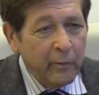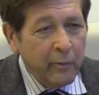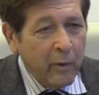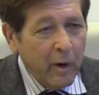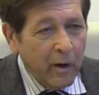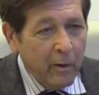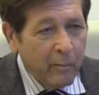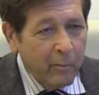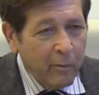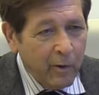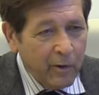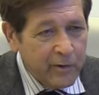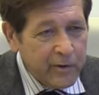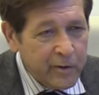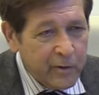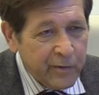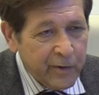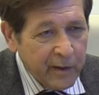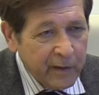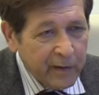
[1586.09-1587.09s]
You read wire
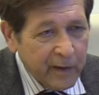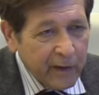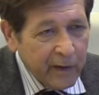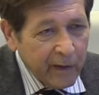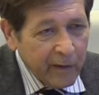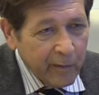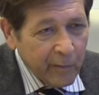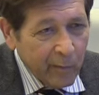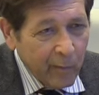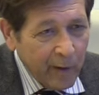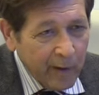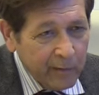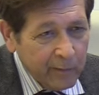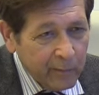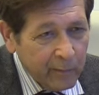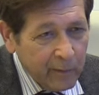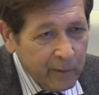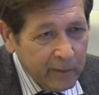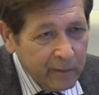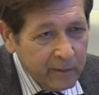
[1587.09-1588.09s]
points. You think they got it
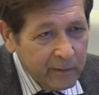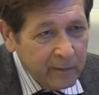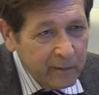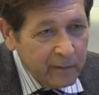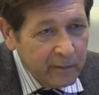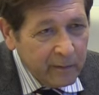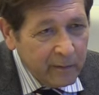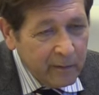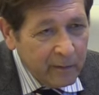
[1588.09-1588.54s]
right, right?